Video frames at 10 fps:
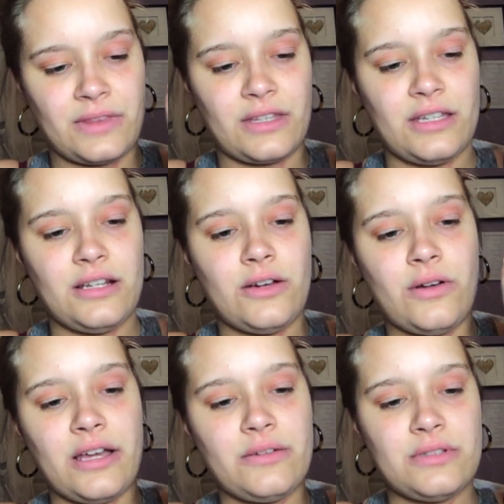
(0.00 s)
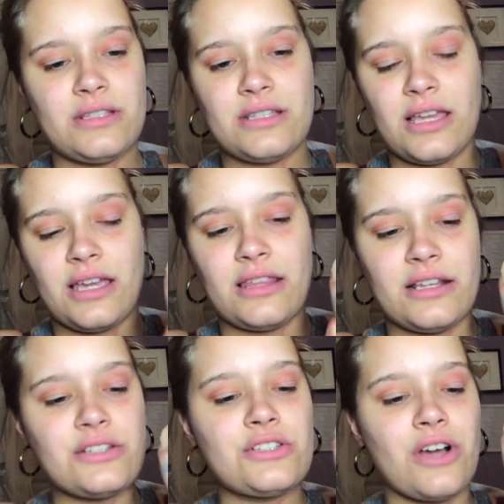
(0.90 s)
You know, I would say
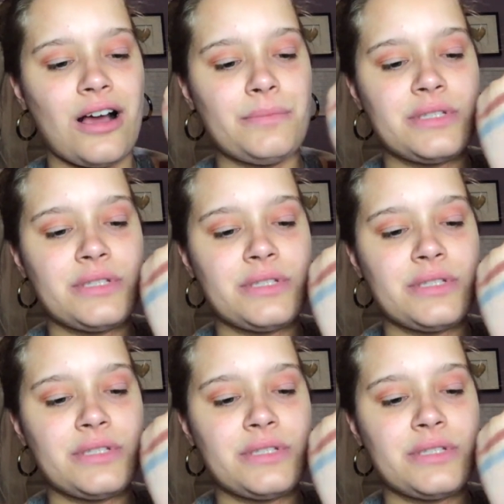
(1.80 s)
that Top